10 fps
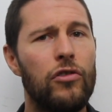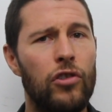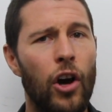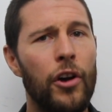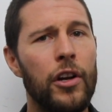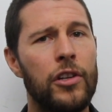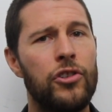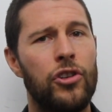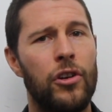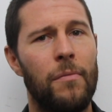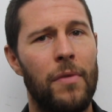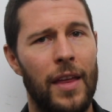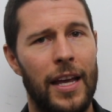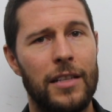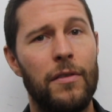don't consume
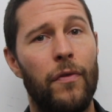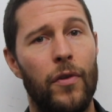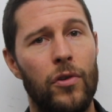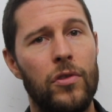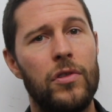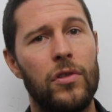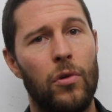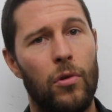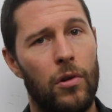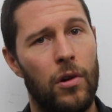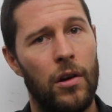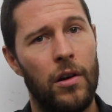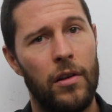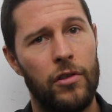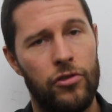things, foods
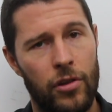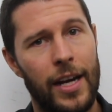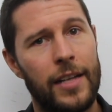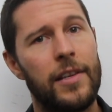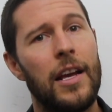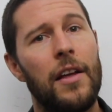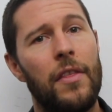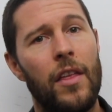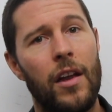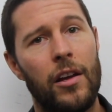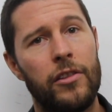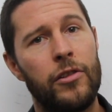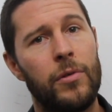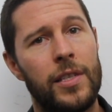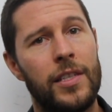or drinks that are
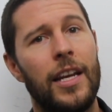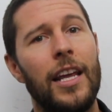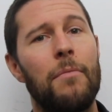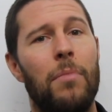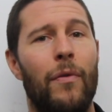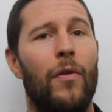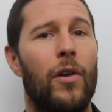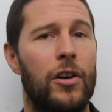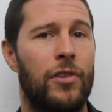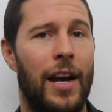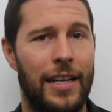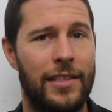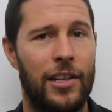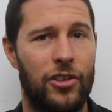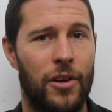too acidic before a training
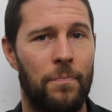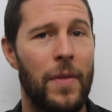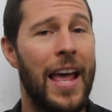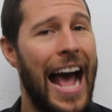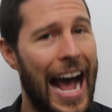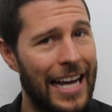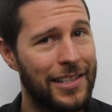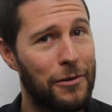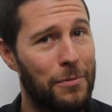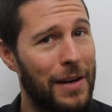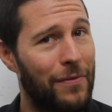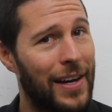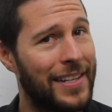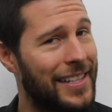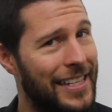session. Acid
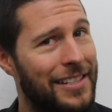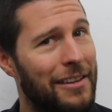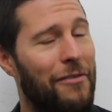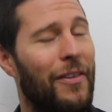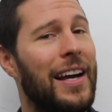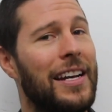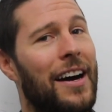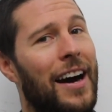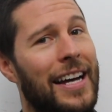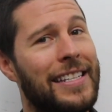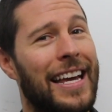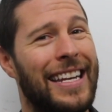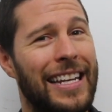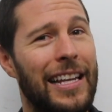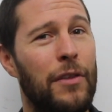reflux isn't fun, guys,
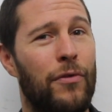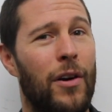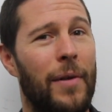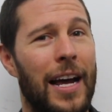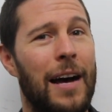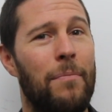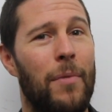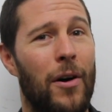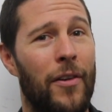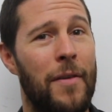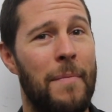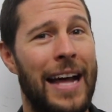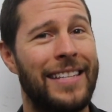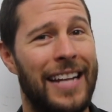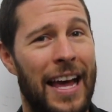and nearly throwing up on the
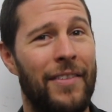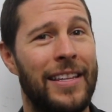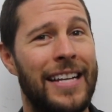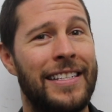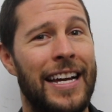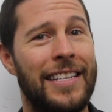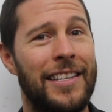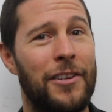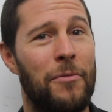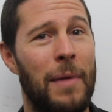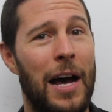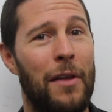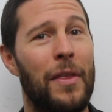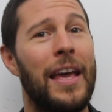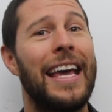mats and having that taste in your
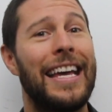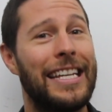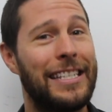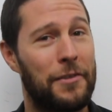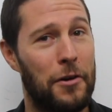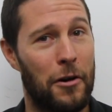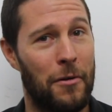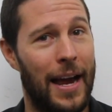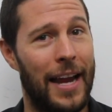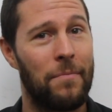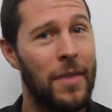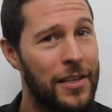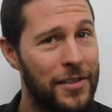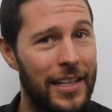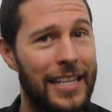mouth is not great.
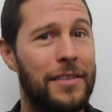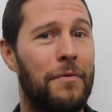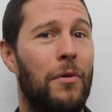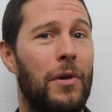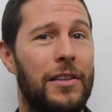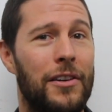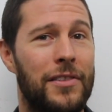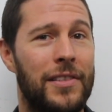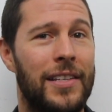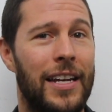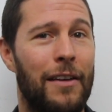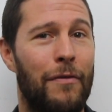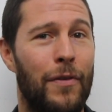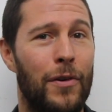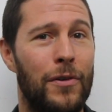So let's avoid those acidic
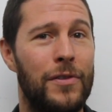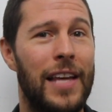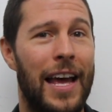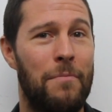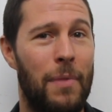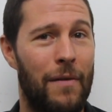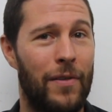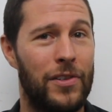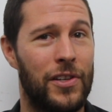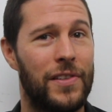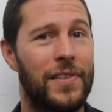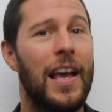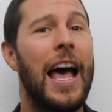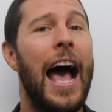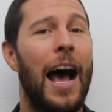foods and beverages.
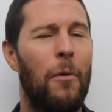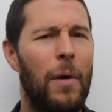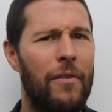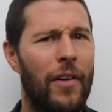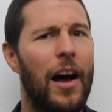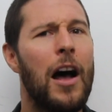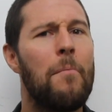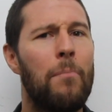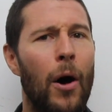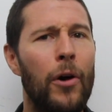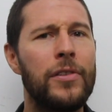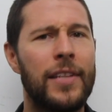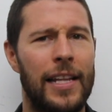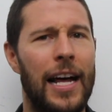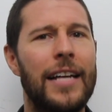However,
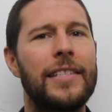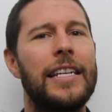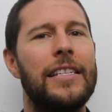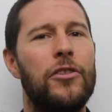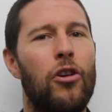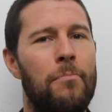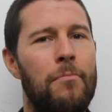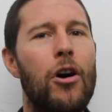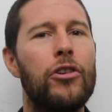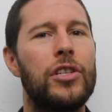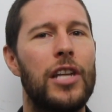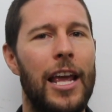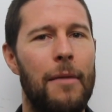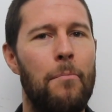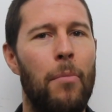post-class is your most
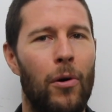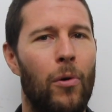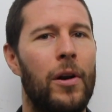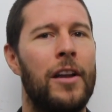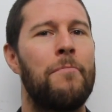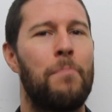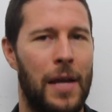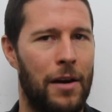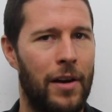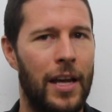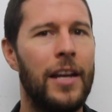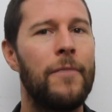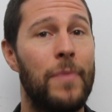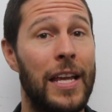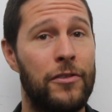important
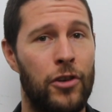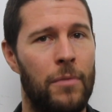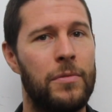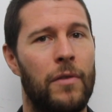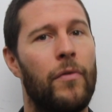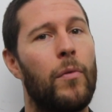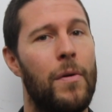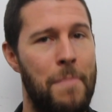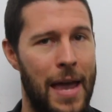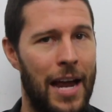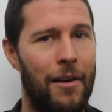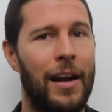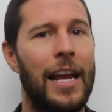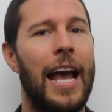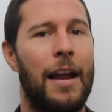period in terms of
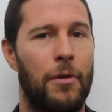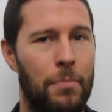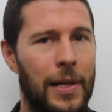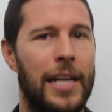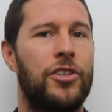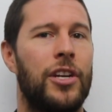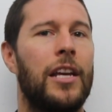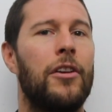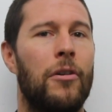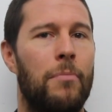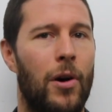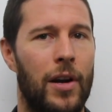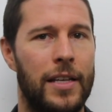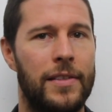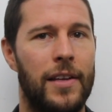repairing and replenishing your
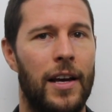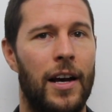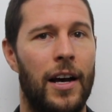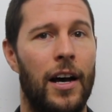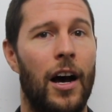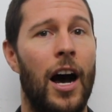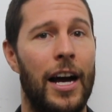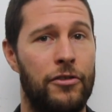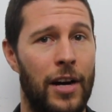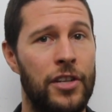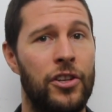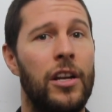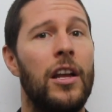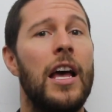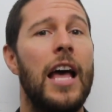body's hydration